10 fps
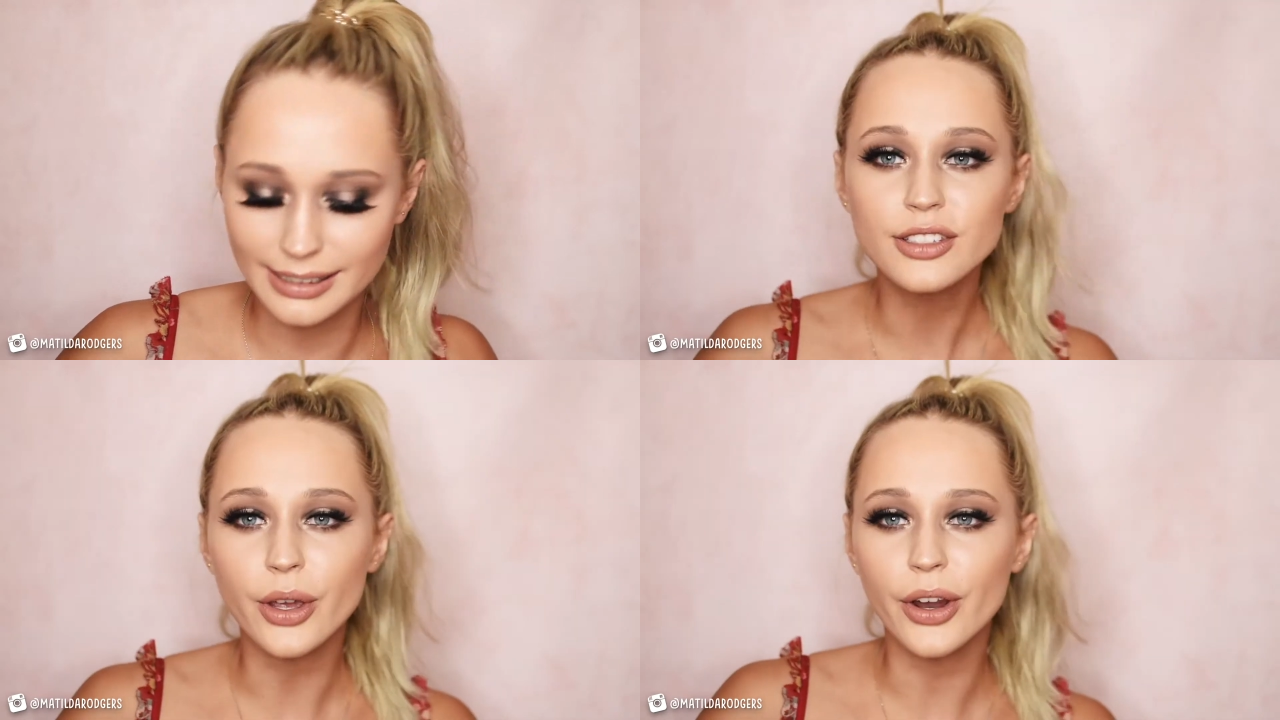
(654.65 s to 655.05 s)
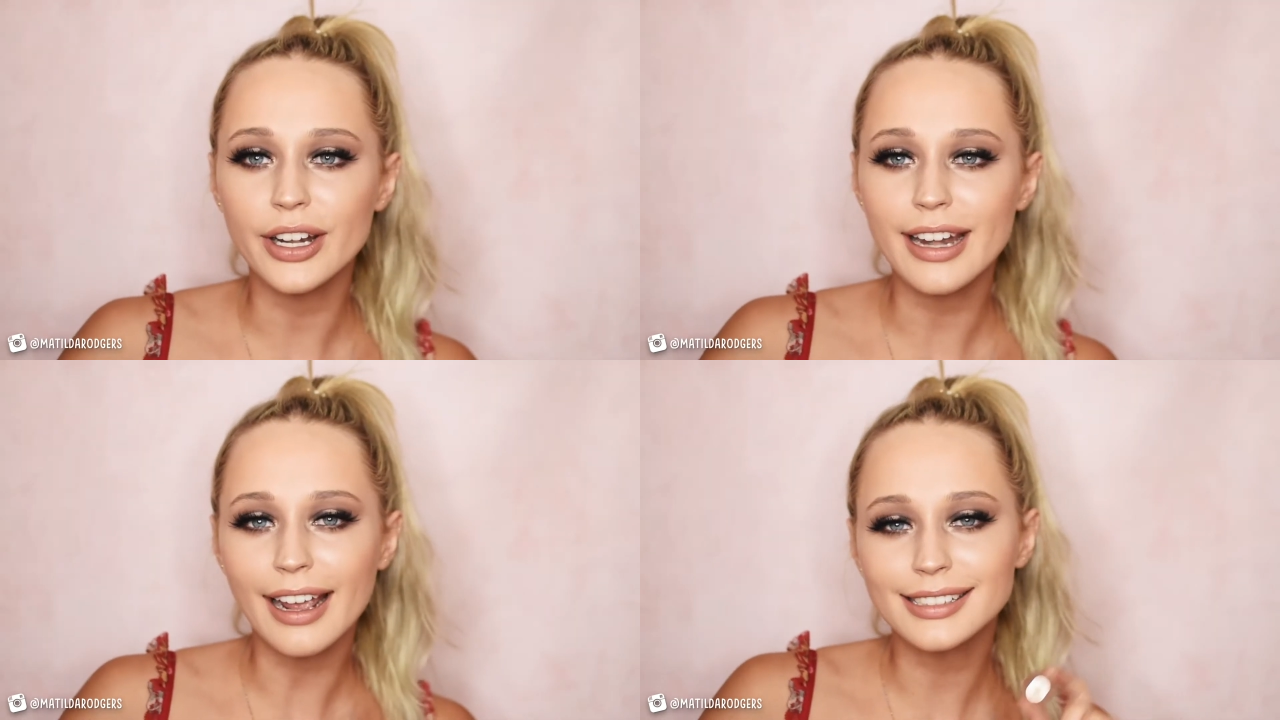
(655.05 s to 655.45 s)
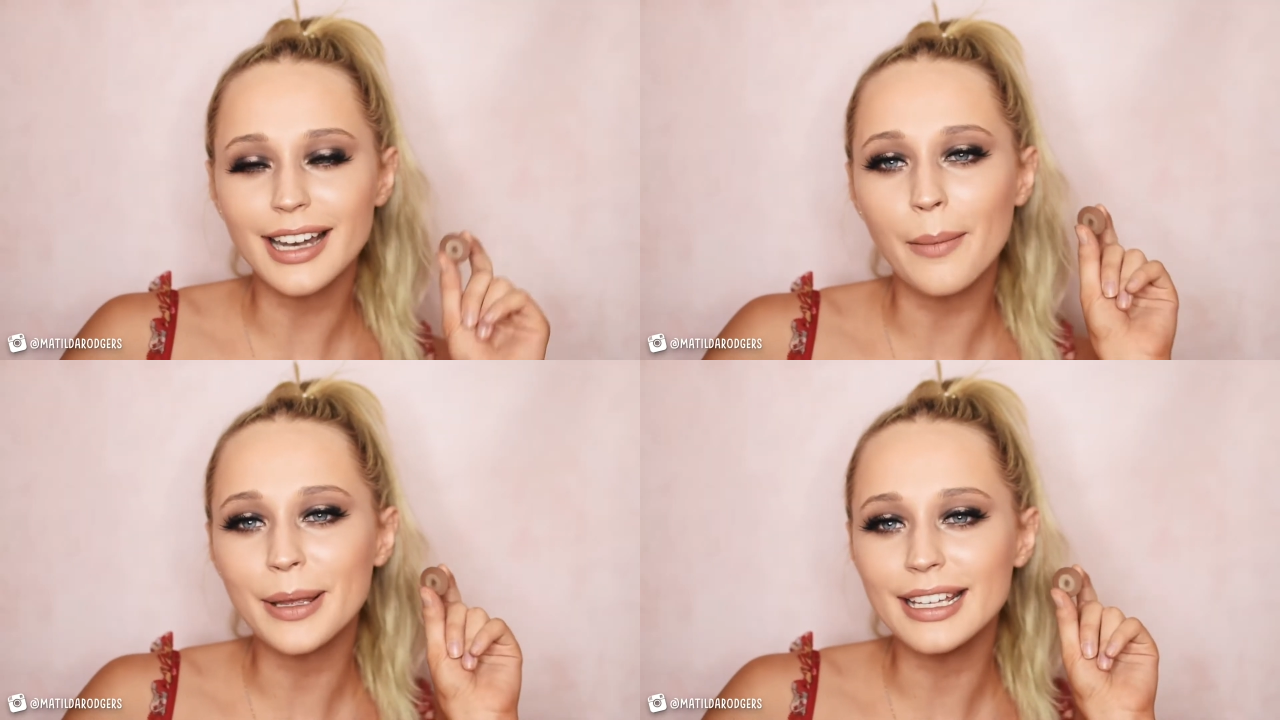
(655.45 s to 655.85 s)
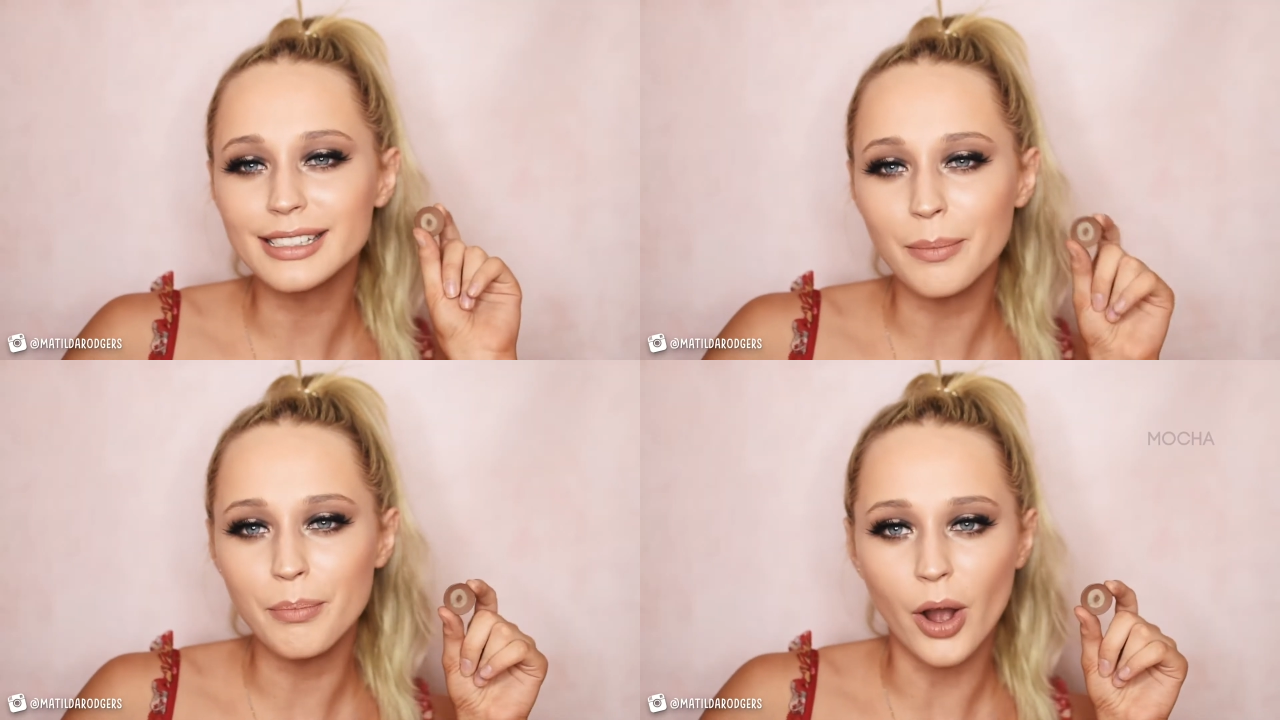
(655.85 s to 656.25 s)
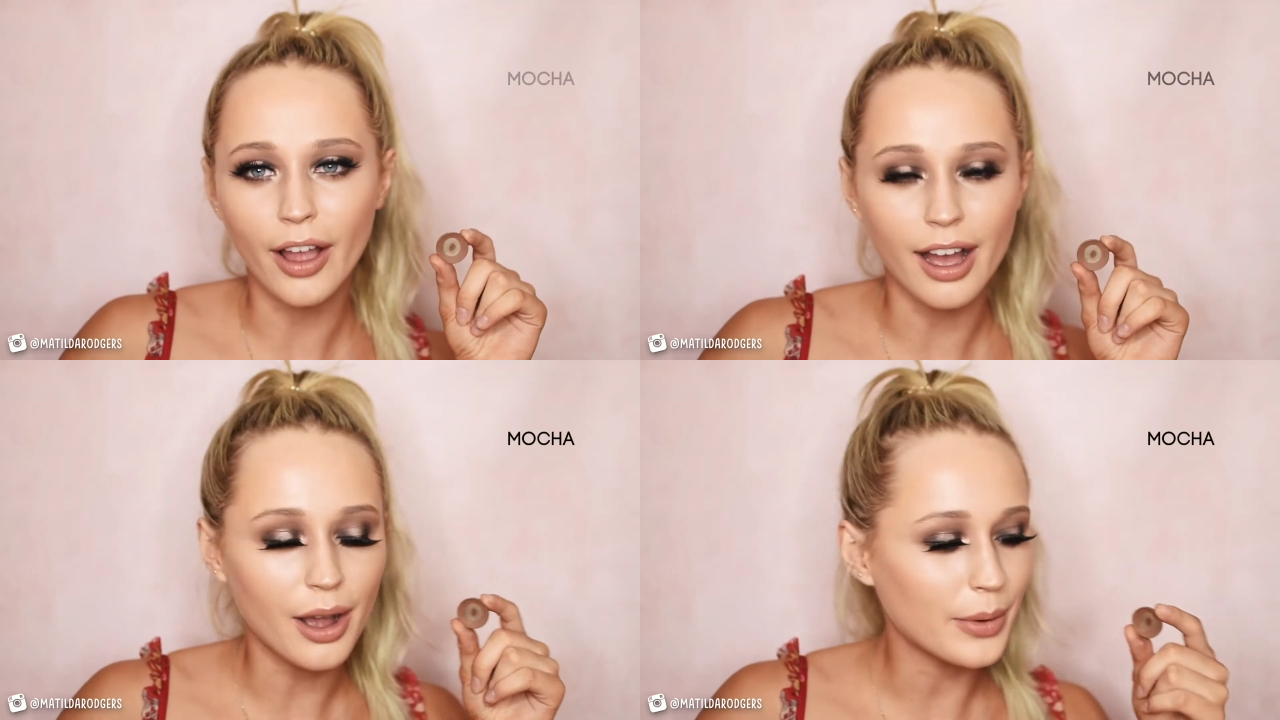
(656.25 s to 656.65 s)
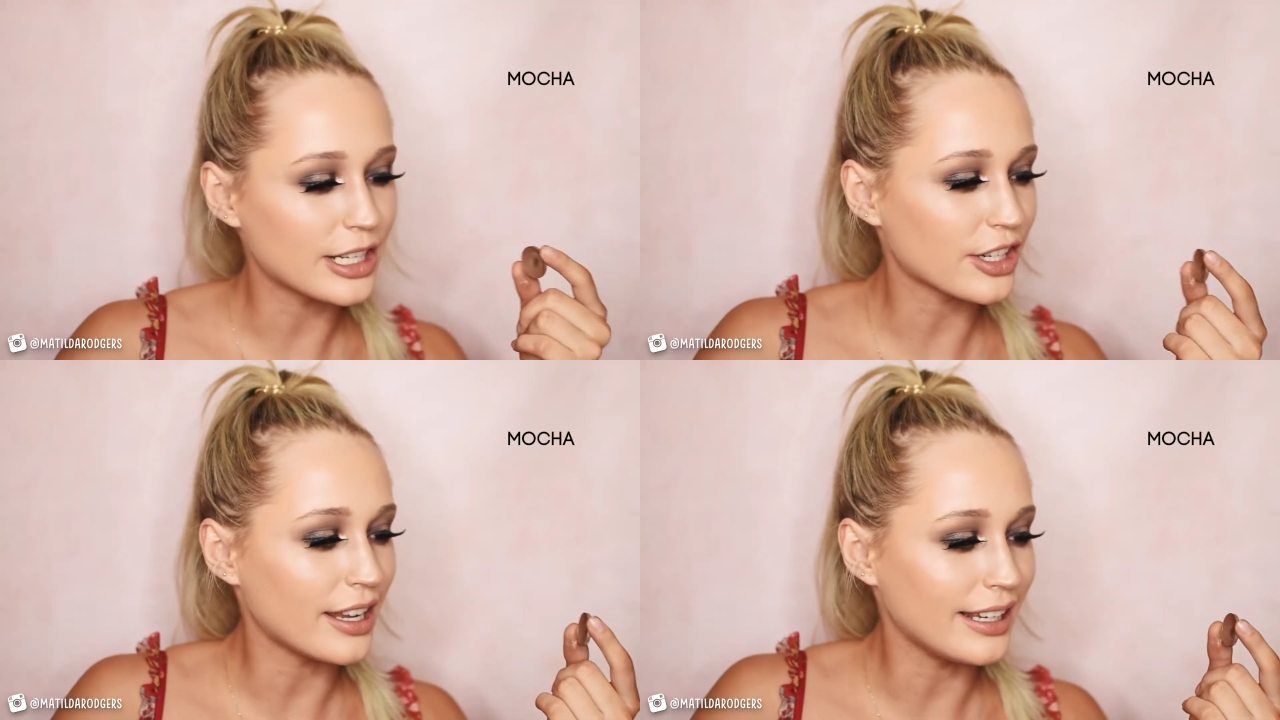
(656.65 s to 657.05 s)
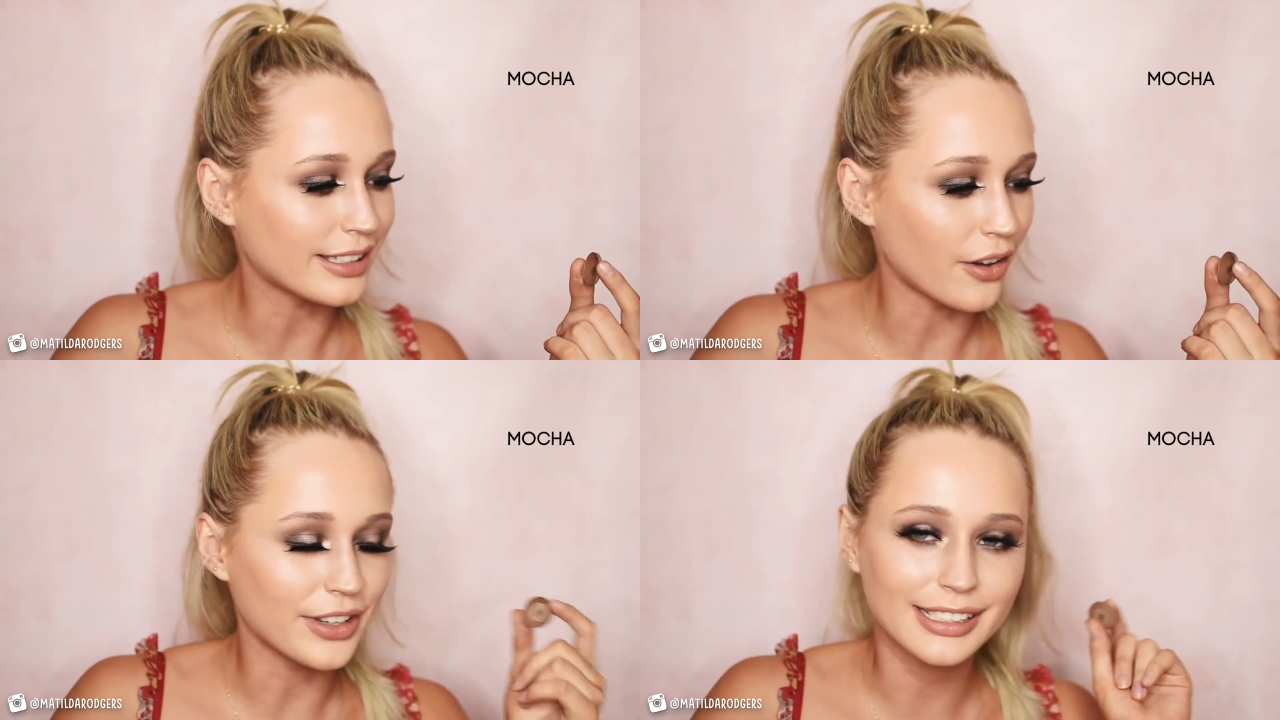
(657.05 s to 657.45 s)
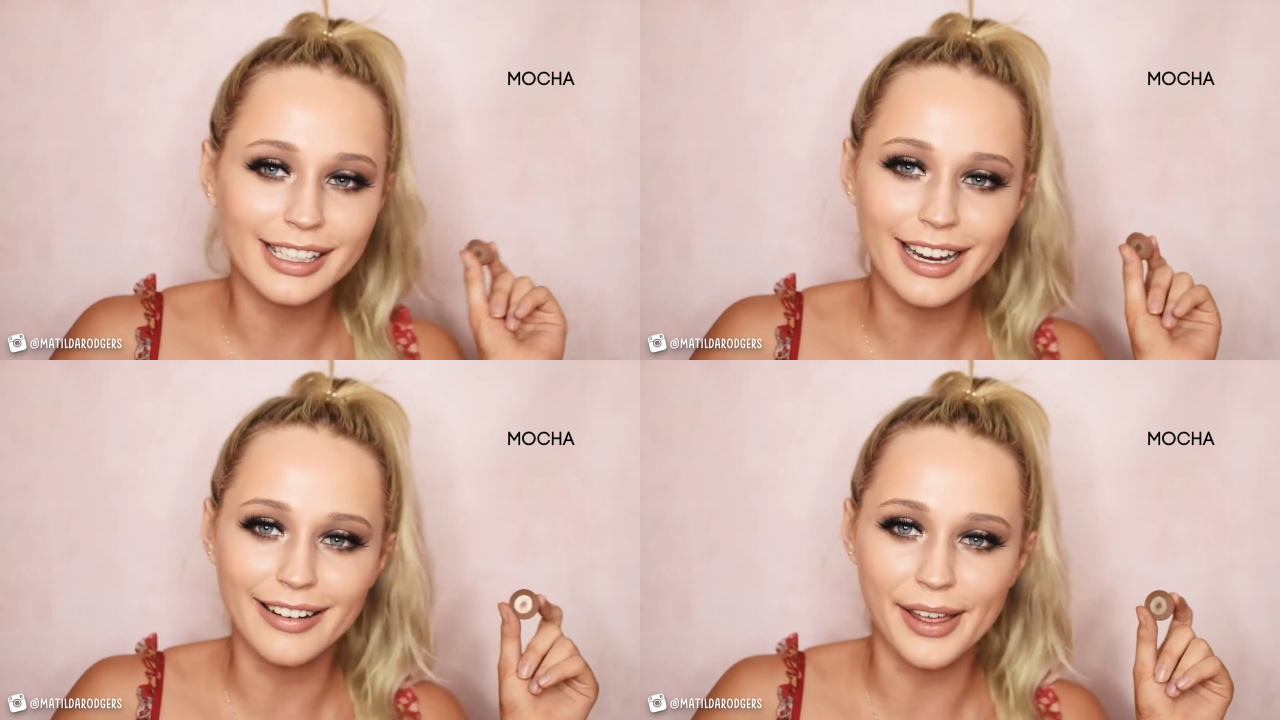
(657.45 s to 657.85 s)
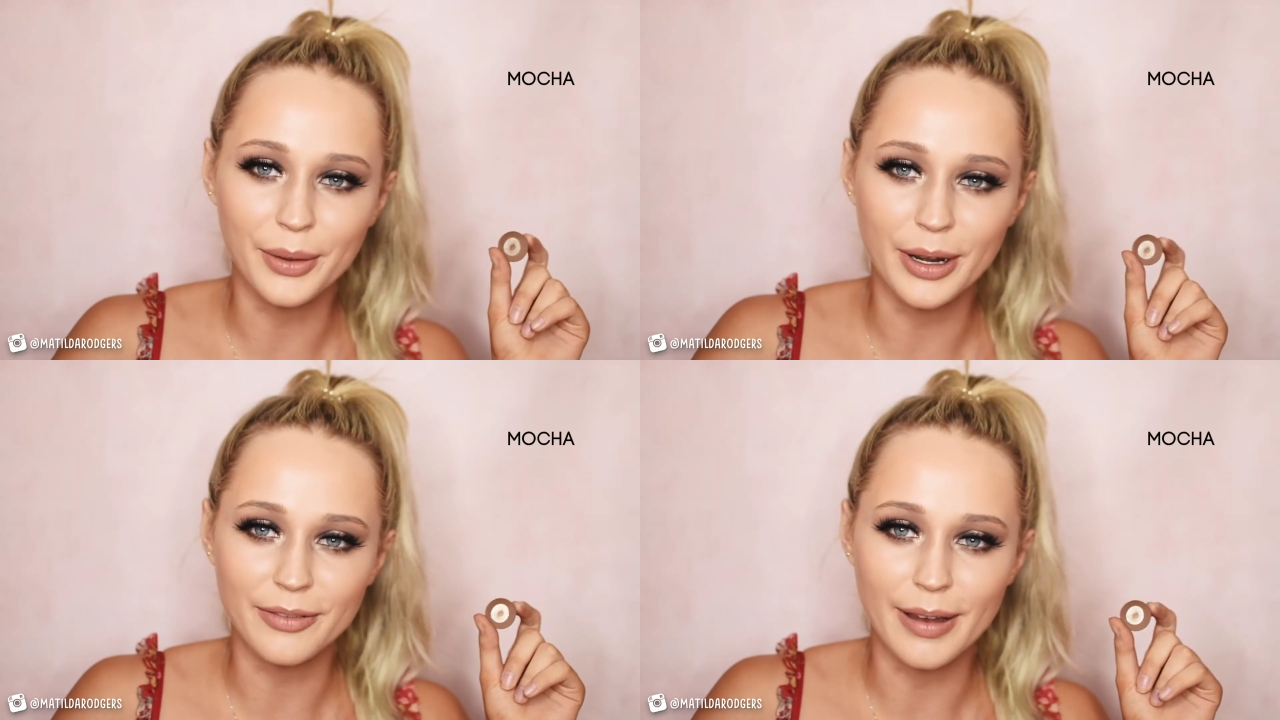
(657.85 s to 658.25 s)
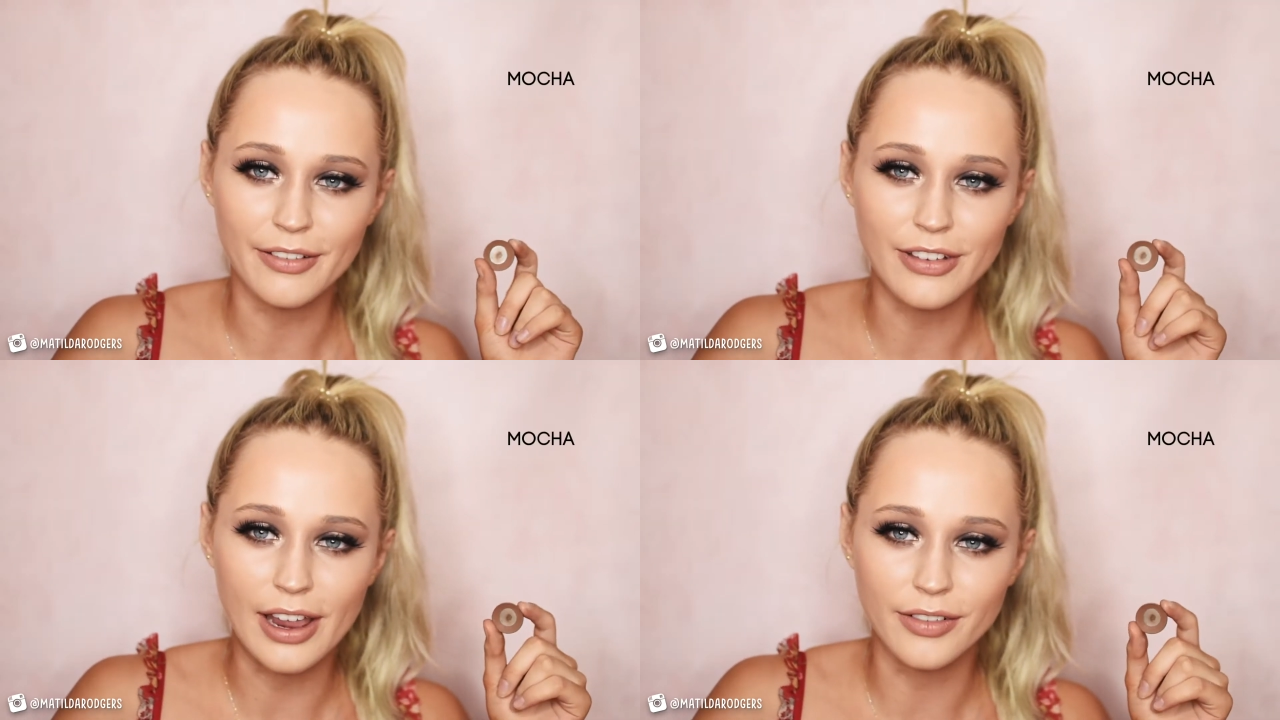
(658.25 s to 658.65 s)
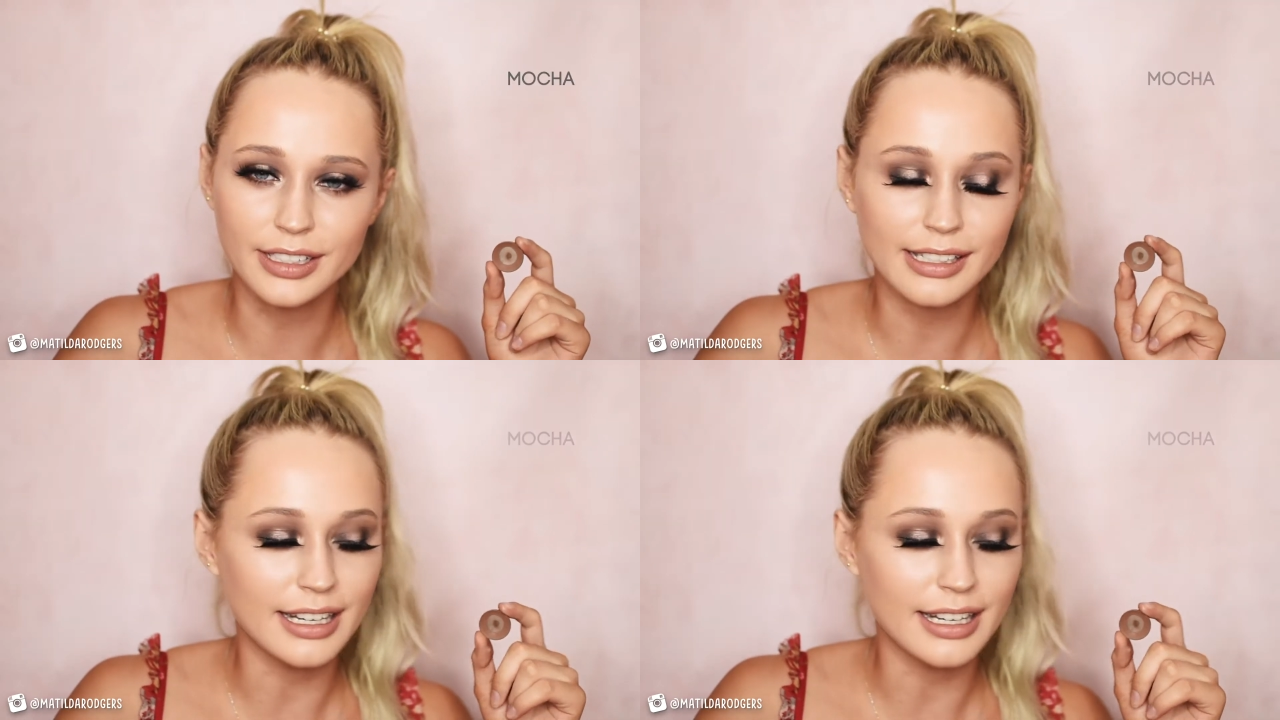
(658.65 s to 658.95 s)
So next up is Mocha, which is obviously another one of my favourites.